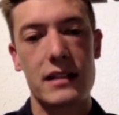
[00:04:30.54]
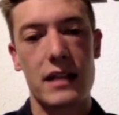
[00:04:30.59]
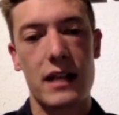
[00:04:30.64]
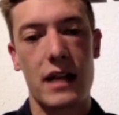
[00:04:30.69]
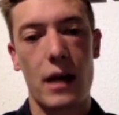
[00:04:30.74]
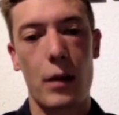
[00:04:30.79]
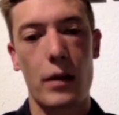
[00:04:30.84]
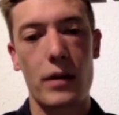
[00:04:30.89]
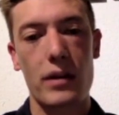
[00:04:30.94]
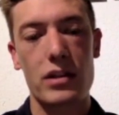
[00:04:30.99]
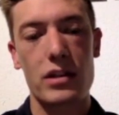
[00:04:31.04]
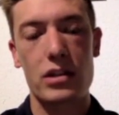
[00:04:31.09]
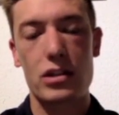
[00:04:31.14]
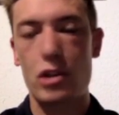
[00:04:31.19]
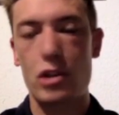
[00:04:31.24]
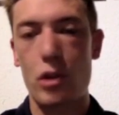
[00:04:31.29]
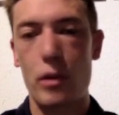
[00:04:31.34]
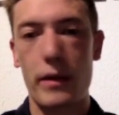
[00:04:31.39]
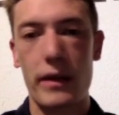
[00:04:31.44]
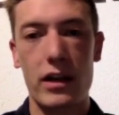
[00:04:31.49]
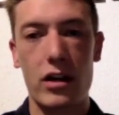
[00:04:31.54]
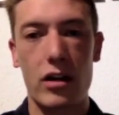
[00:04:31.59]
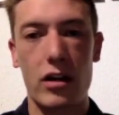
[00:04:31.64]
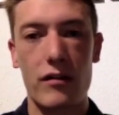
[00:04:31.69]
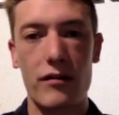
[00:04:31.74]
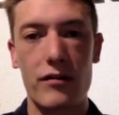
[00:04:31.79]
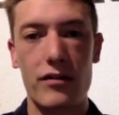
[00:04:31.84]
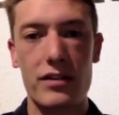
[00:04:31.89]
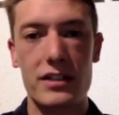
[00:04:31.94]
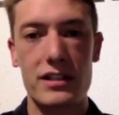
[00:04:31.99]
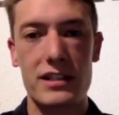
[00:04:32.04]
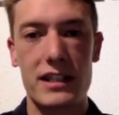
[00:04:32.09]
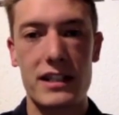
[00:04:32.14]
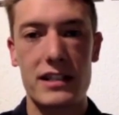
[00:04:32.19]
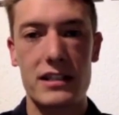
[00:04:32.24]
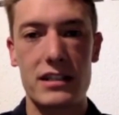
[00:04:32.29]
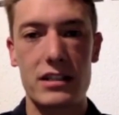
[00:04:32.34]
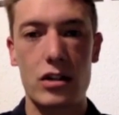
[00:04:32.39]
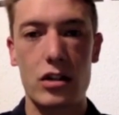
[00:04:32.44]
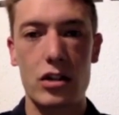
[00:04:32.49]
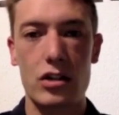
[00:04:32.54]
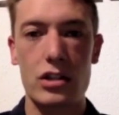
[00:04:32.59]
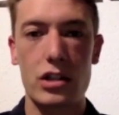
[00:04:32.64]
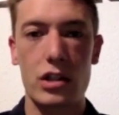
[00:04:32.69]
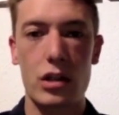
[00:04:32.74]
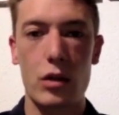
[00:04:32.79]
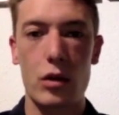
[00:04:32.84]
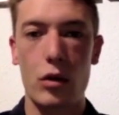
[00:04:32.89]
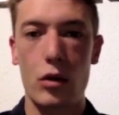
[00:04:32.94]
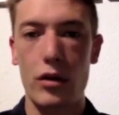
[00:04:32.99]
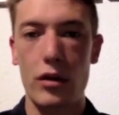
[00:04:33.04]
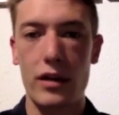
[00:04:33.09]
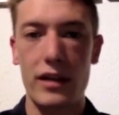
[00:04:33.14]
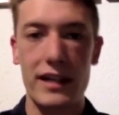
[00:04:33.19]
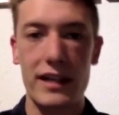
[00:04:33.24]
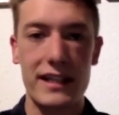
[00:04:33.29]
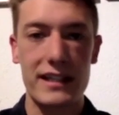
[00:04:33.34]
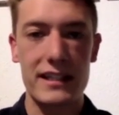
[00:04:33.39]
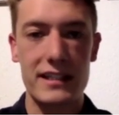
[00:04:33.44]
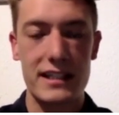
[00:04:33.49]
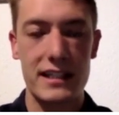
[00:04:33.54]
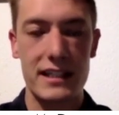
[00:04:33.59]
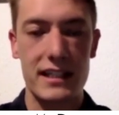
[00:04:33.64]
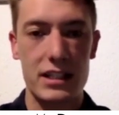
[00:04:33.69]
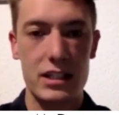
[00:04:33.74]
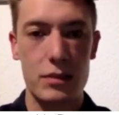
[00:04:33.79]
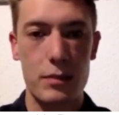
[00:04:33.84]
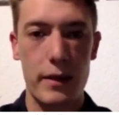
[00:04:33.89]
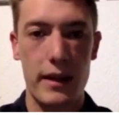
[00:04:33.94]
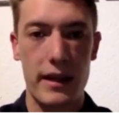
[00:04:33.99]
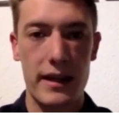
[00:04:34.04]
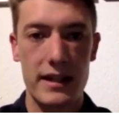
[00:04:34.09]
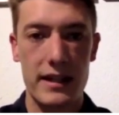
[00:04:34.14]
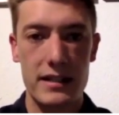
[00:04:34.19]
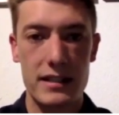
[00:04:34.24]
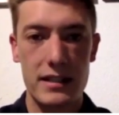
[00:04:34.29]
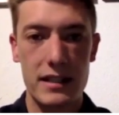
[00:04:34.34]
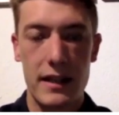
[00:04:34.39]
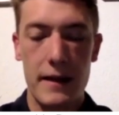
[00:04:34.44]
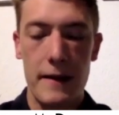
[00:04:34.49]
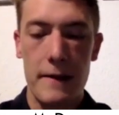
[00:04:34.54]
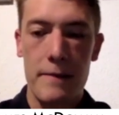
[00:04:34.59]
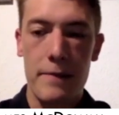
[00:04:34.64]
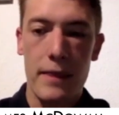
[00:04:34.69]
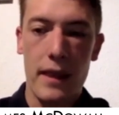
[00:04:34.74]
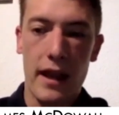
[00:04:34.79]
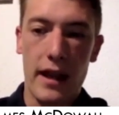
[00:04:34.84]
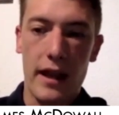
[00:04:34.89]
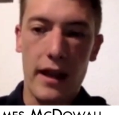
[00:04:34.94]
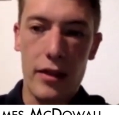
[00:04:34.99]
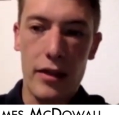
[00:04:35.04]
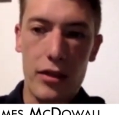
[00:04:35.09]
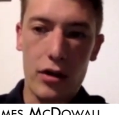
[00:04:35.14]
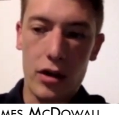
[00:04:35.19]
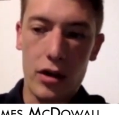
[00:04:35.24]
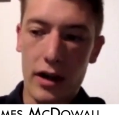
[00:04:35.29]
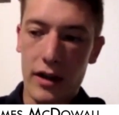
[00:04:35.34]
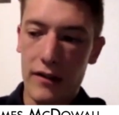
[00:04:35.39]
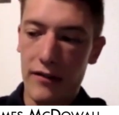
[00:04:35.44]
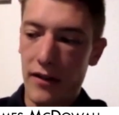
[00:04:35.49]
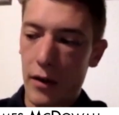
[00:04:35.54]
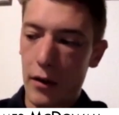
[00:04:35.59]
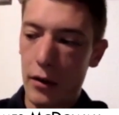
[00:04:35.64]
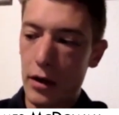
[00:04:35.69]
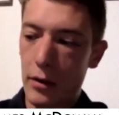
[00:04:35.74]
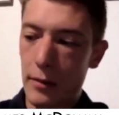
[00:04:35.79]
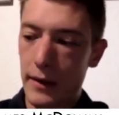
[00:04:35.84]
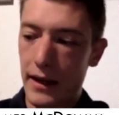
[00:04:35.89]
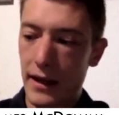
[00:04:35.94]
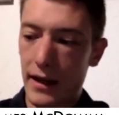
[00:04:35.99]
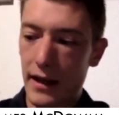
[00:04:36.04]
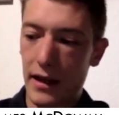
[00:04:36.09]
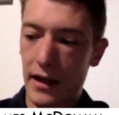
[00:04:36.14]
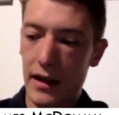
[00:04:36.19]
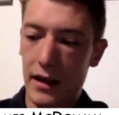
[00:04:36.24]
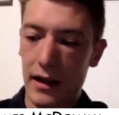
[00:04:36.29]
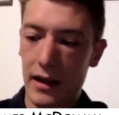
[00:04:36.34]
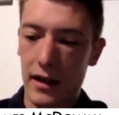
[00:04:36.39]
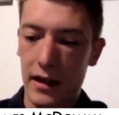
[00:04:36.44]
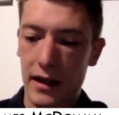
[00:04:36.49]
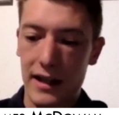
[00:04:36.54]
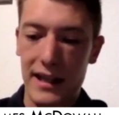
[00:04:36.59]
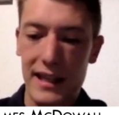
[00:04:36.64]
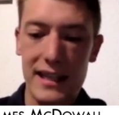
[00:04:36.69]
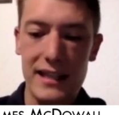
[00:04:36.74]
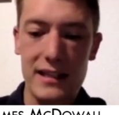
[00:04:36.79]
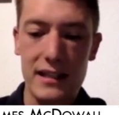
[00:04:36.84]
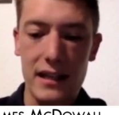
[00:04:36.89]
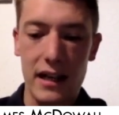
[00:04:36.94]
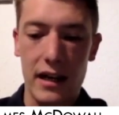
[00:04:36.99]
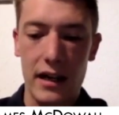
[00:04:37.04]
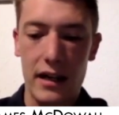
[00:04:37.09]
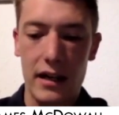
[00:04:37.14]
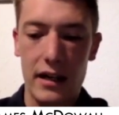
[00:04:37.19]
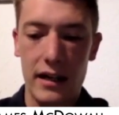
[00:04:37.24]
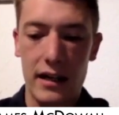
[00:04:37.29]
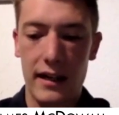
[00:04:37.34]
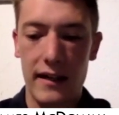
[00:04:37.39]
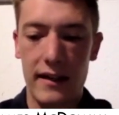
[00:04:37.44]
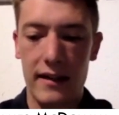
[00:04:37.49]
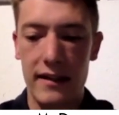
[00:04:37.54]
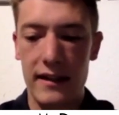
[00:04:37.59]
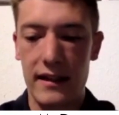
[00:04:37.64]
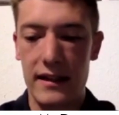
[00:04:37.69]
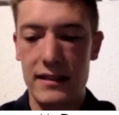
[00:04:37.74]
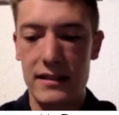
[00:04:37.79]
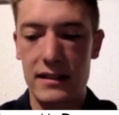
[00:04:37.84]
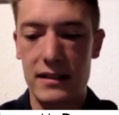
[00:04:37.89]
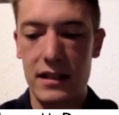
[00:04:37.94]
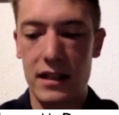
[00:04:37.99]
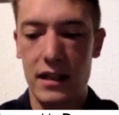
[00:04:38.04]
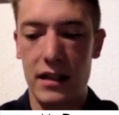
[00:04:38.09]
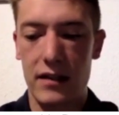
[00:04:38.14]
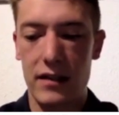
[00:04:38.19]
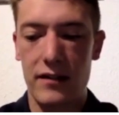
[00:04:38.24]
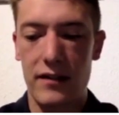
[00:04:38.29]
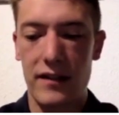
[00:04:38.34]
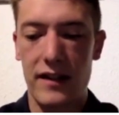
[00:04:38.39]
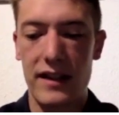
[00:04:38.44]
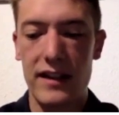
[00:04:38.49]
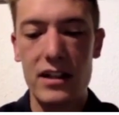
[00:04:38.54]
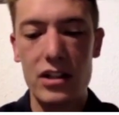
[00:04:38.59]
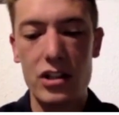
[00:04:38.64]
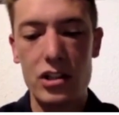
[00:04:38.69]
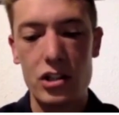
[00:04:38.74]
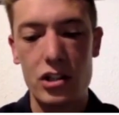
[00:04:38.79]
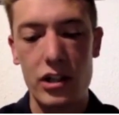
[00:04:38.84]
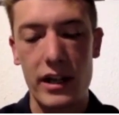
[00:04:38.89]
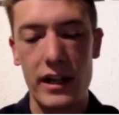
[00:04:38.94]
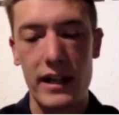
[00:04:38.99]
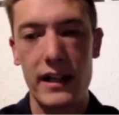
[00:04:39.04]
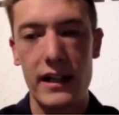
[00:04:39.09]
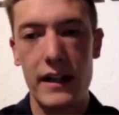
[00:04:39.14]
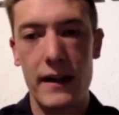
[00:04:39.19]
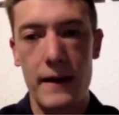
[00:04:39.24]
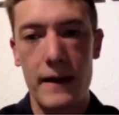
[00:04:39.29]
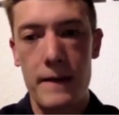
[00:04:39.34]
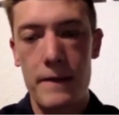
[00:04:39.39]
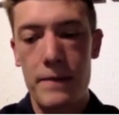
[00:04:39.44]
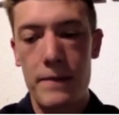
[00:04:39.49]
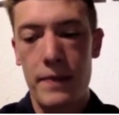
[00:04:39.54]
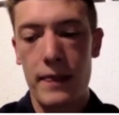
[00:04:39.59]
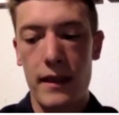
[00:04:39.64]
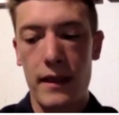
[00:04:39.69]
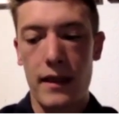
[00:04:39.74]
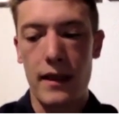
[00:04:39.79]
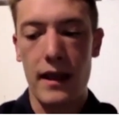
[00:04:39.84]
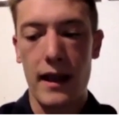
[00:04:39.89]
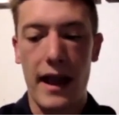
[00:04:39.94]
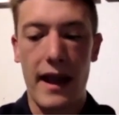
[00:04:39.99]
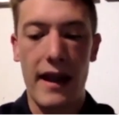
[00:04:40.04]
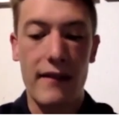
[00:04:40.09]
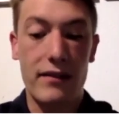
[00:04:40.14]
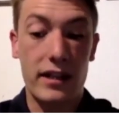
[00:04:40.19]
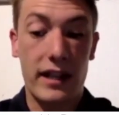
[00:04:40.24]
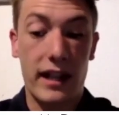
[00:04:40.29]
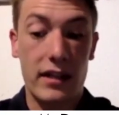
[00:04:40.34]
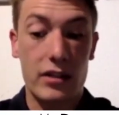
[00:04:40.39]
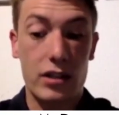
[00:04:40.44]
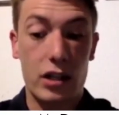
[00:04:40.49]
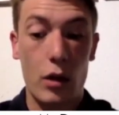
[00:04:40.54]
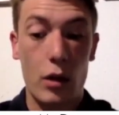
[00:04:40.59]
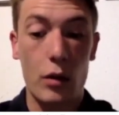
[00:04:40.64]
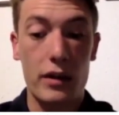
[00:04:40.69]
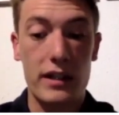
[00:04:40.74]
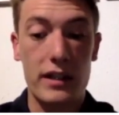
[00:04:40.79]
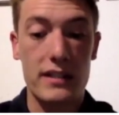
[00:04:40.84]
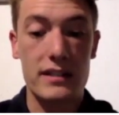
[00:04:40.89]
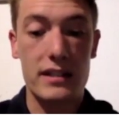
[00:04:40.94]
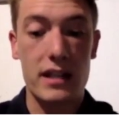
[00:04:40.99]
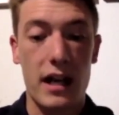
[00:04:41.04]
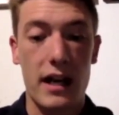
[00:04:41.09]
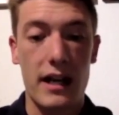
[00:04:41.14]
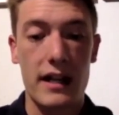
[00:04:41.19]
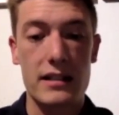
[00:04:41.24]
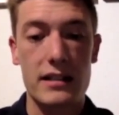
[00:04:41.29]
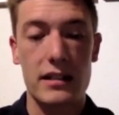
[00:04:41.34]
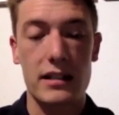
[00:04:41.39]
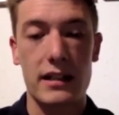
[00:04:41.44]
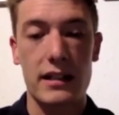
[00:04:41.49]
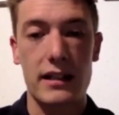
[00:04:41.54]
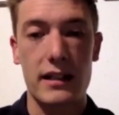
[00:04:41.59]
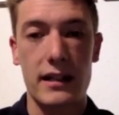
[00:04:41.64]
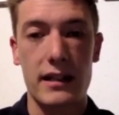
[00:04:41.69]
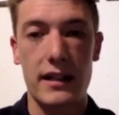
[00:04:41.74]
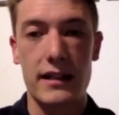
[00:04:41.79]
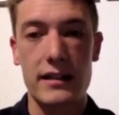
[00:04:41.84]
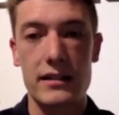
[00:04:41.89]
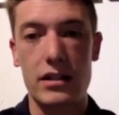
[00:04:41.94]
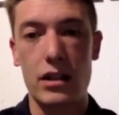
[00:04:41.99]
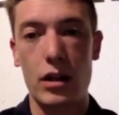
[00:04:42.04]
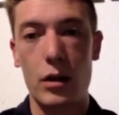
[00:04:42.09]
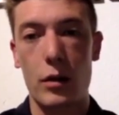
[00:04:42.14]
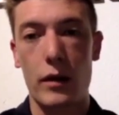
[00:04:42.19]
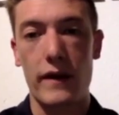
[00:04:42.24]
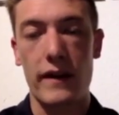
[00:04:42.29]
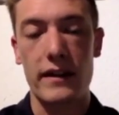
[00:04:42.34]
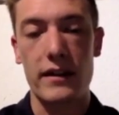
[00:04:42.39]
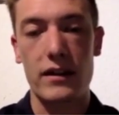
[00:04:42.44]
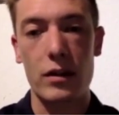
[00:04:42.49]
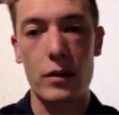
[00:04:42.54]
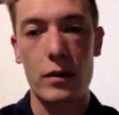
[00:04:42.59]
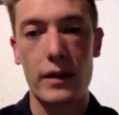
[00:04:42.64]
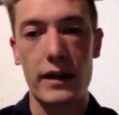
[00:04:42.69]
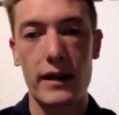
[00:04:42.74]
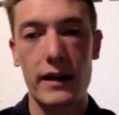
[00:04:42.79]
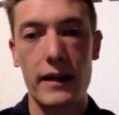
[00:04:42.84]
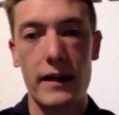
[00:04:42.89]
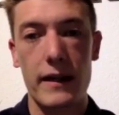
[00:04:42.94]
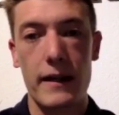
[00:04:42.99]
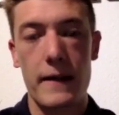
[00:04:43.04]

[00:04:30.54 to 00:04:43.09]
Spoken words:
I went to so many conferences, got to know all the leaders in the space, and I thought, if I want to be a leader in this kind of industry, I have to get to know all these guys and get to know what they're doing.